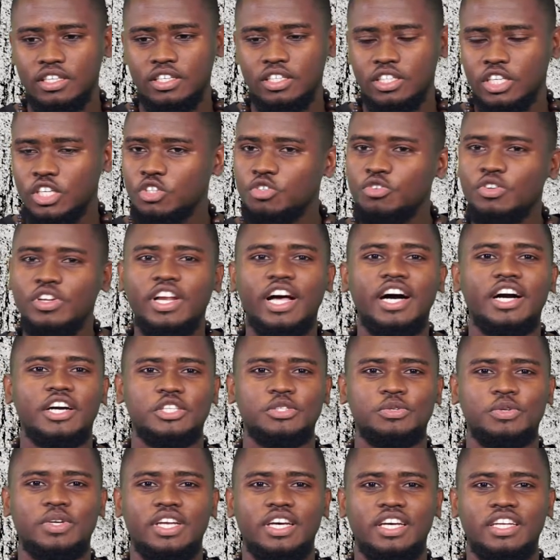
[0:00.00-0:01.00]
just
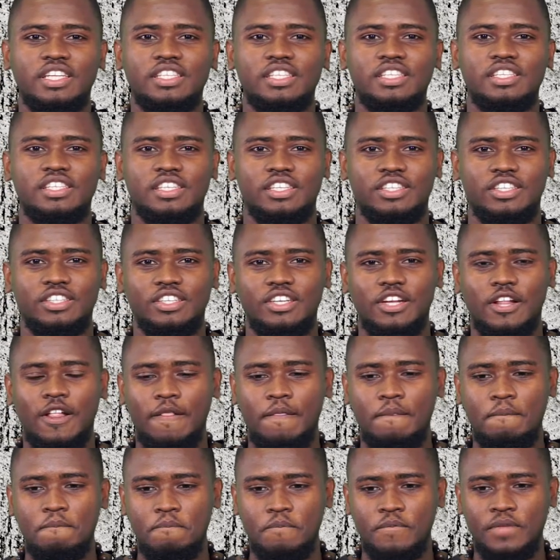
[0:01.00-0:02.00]
relax with that, you know.
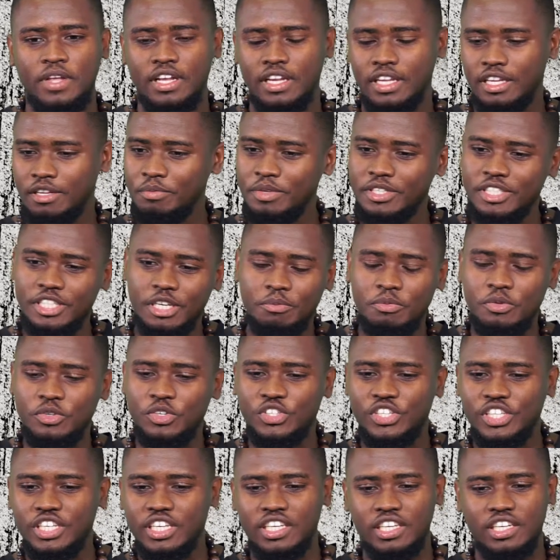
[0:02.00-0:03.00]
A little bit of
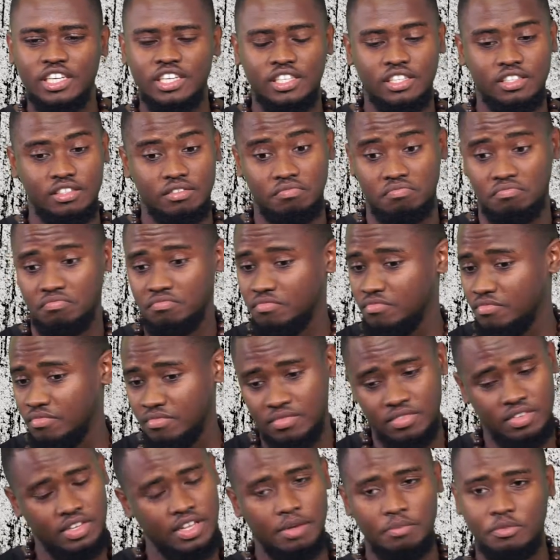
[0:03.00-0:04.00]
music and
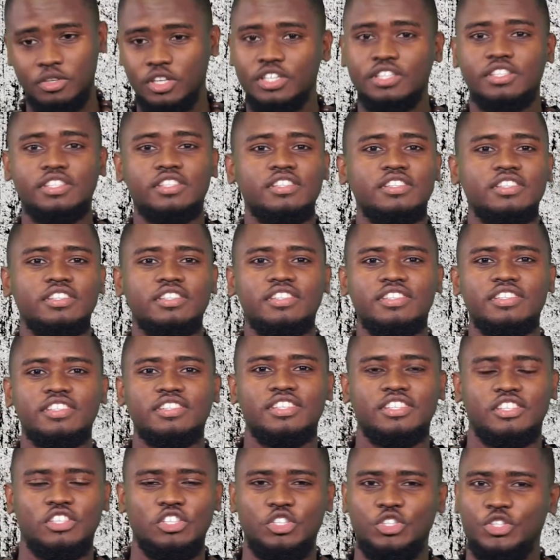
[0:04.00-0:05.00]
just
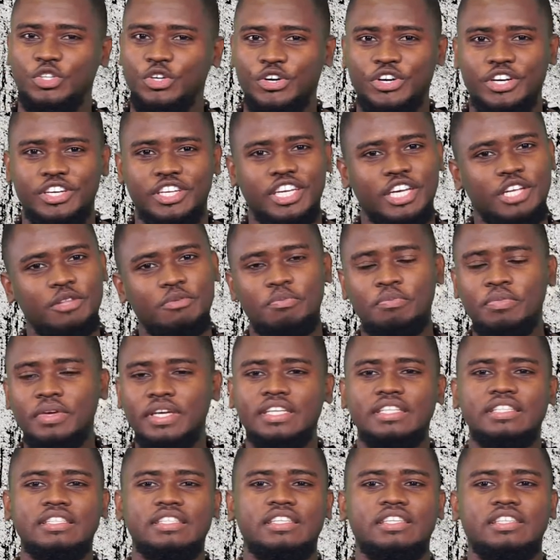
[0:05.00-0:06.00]
drawing and
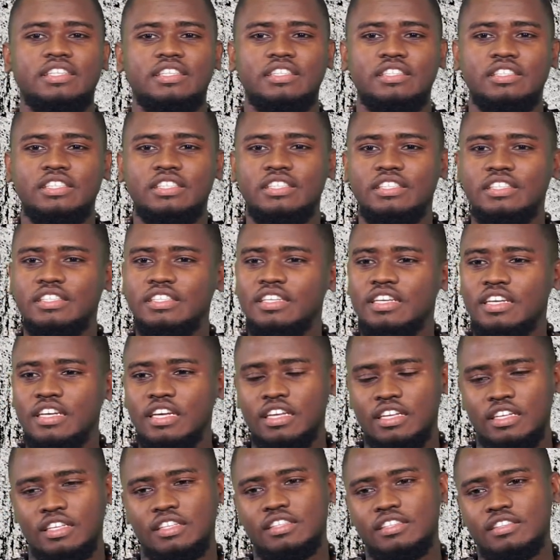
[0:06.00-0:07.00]
painting
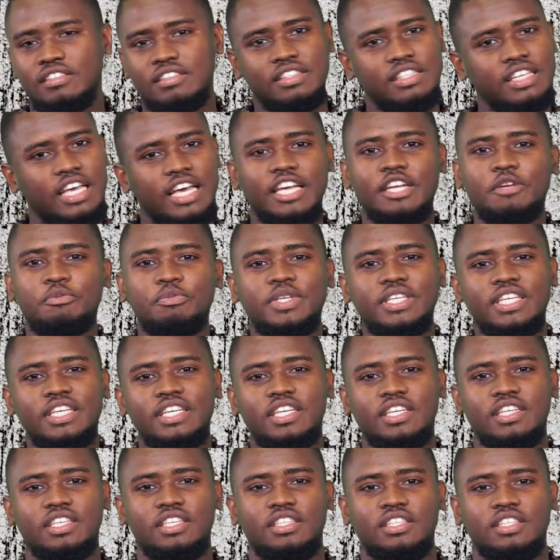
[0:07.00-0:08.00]
to end the day.